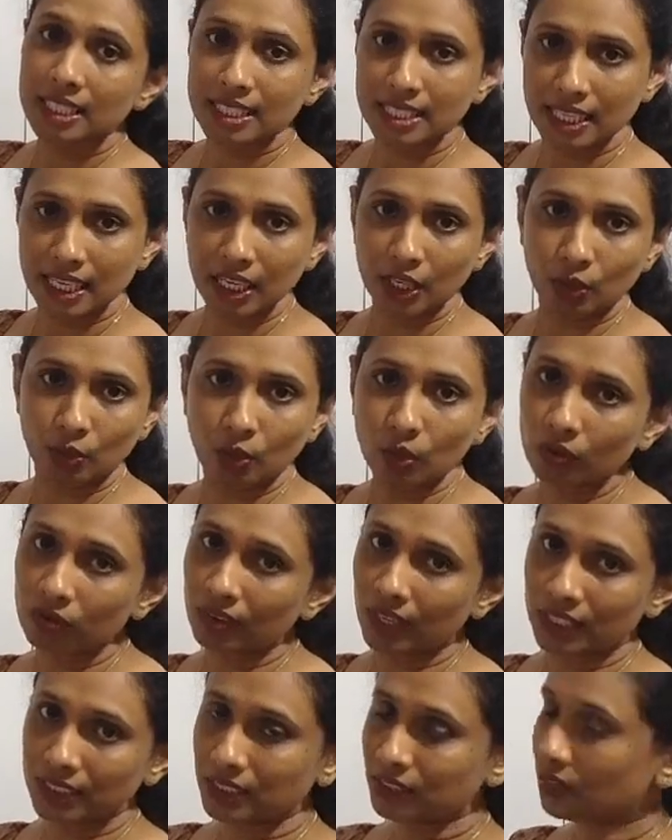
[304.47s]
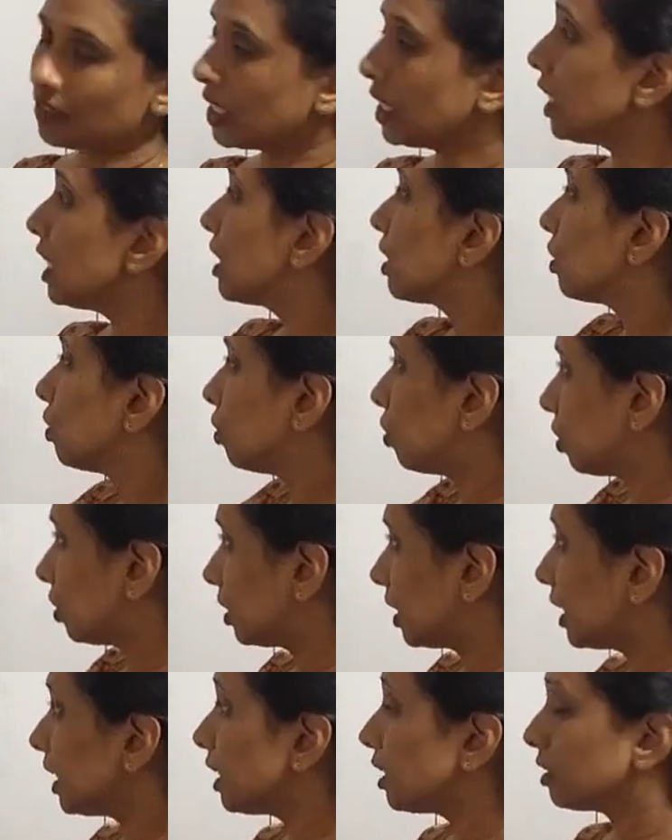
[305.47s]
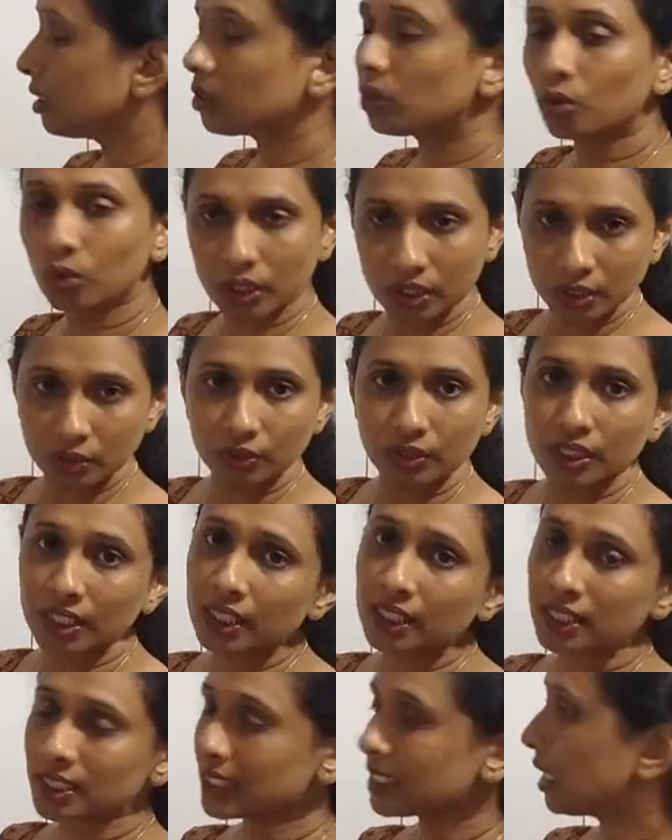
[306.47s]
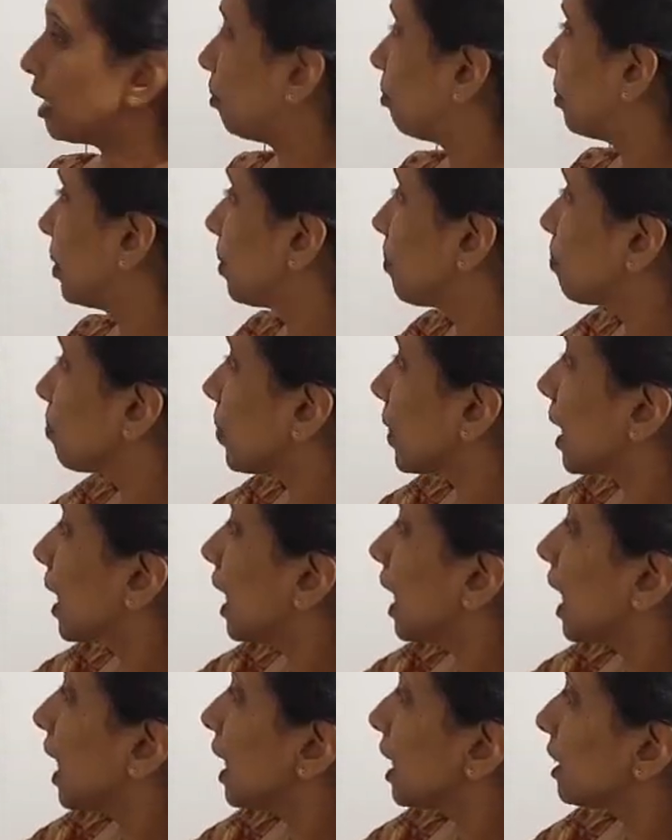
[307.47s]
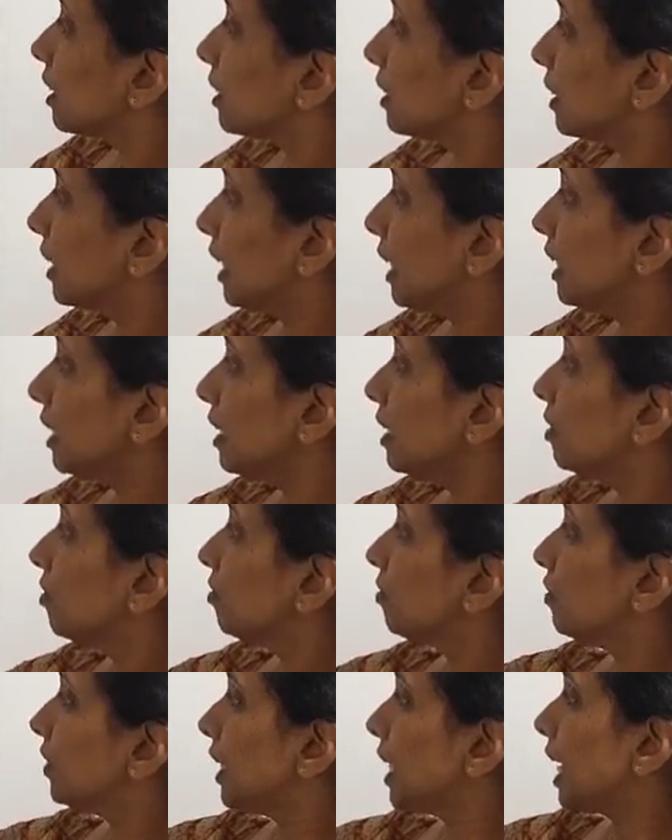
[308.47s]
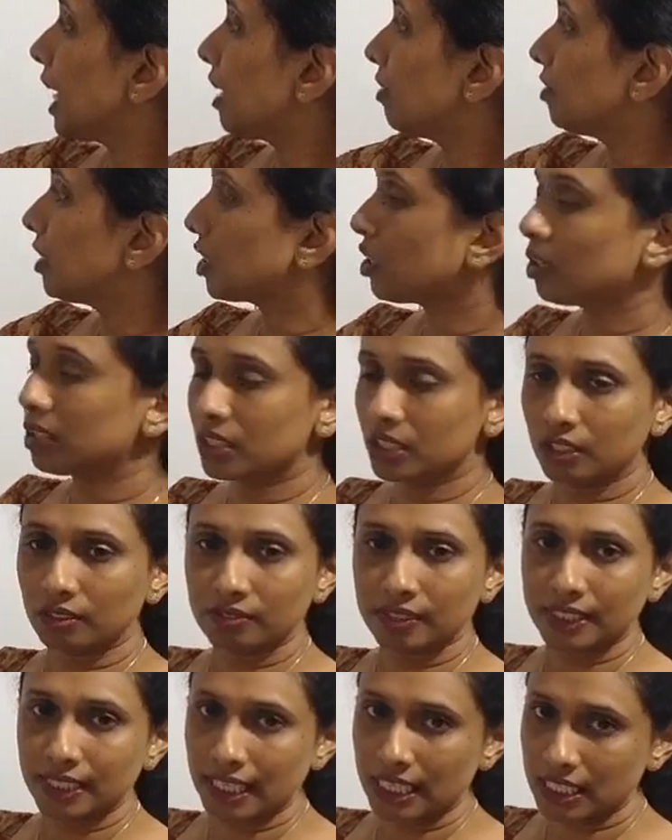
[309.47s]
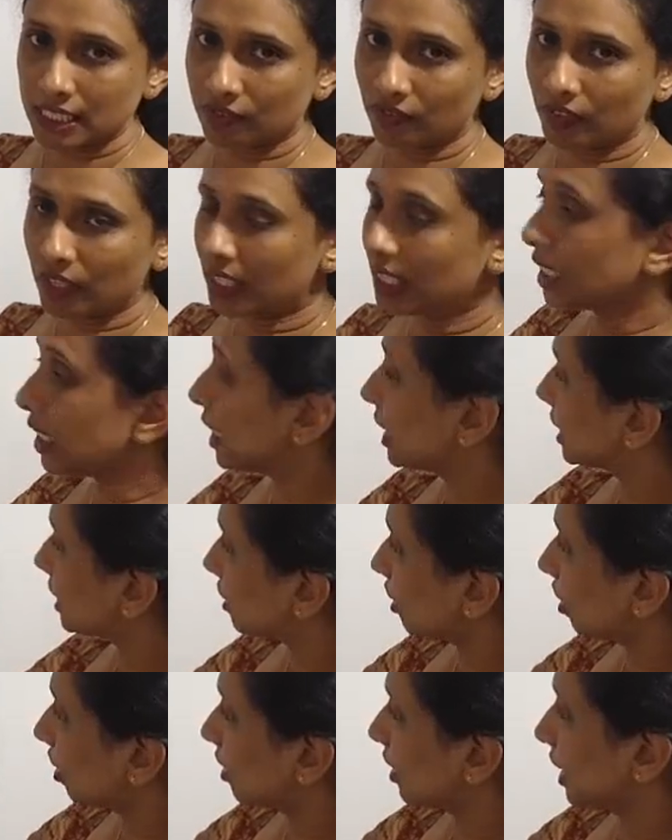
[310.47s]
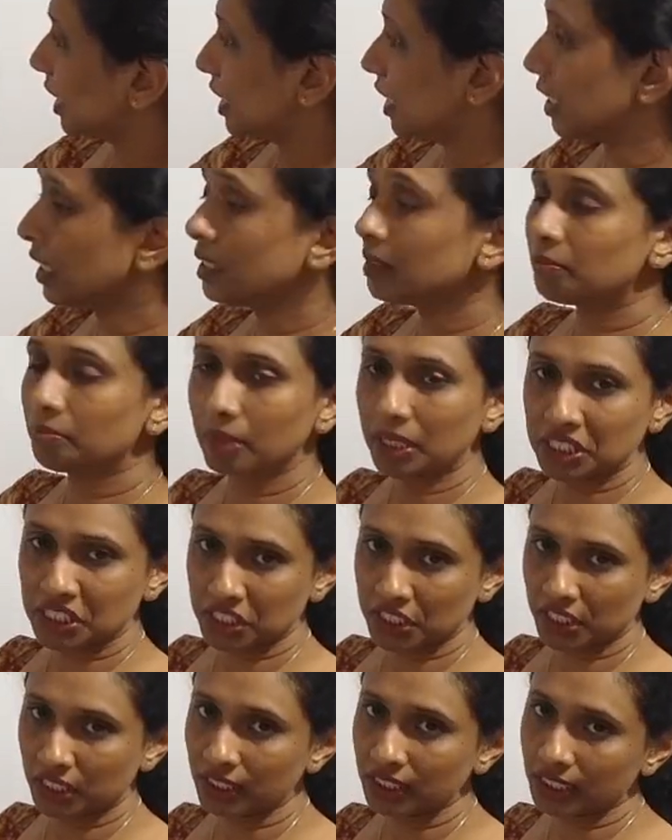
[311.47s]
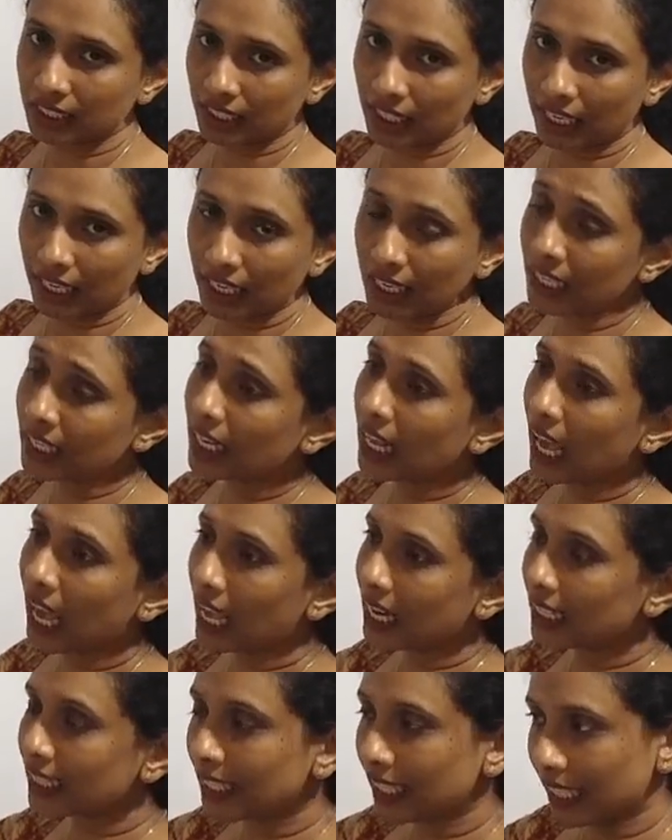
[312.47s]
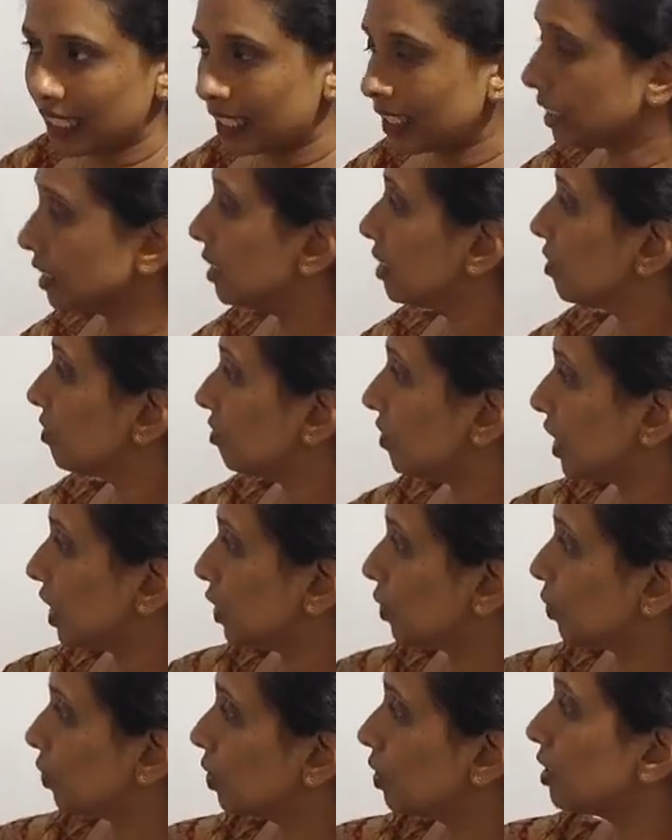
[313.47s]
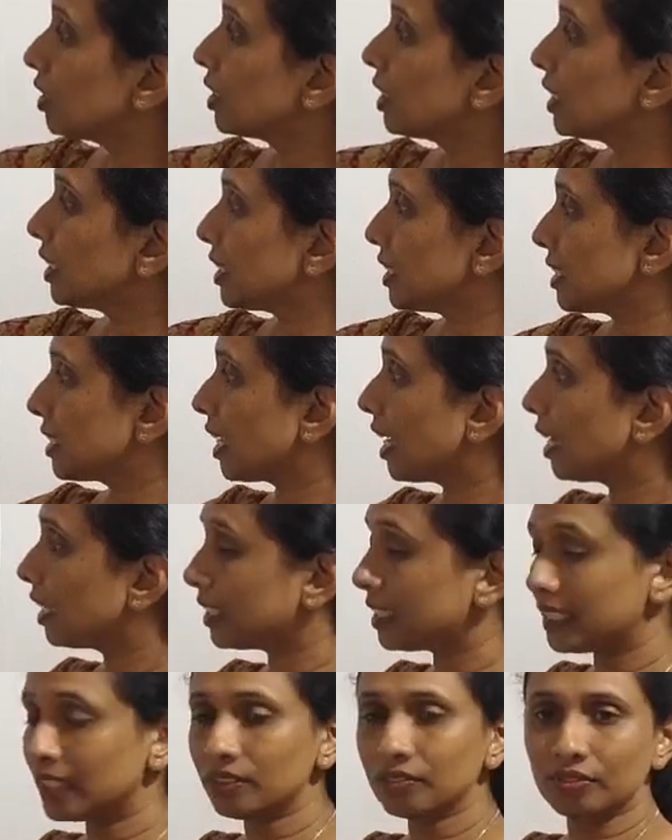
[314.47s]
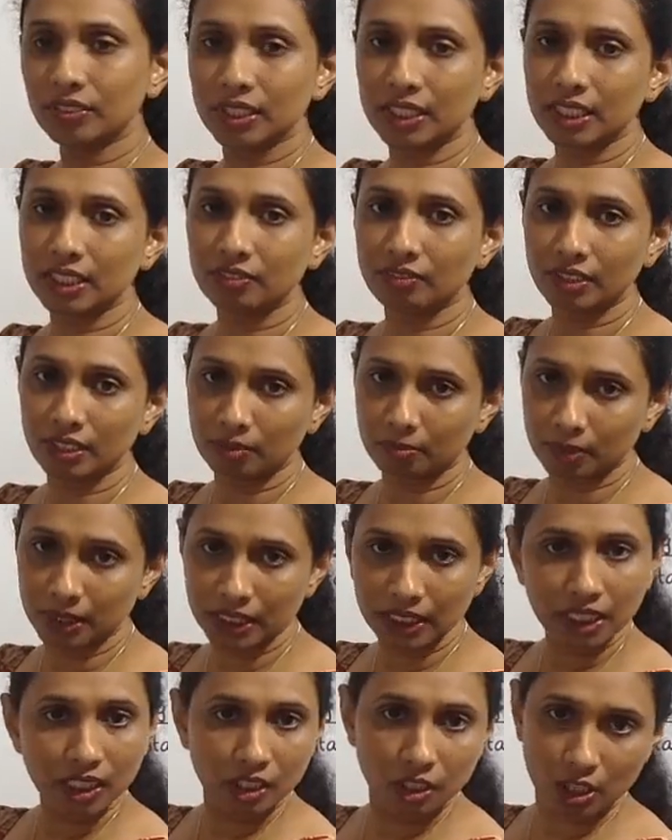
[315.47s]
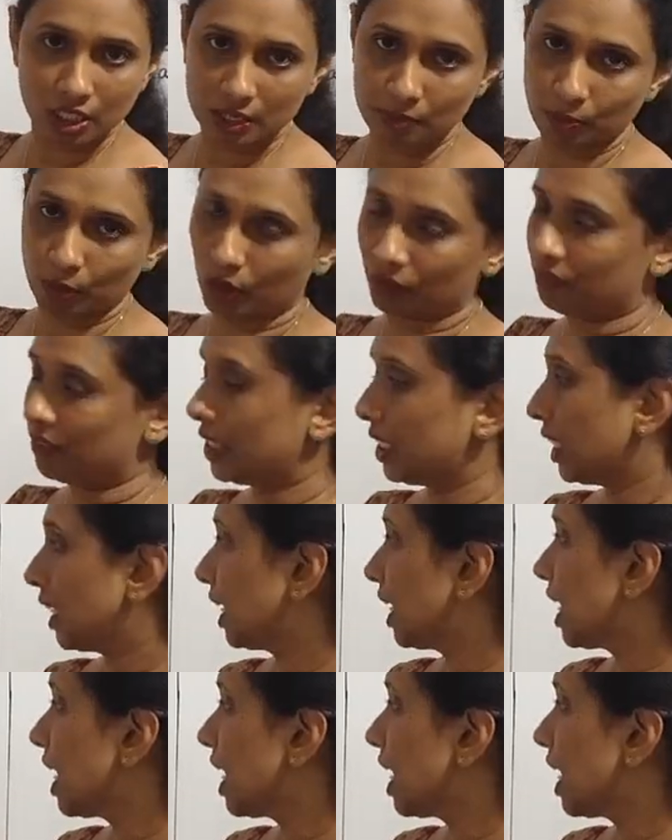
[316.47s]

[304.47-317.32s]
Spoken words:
0 once we go into the sum. Then we have the cost of sales figure. It's already mentioned again, and then we know the resulting figure will be the gross profit.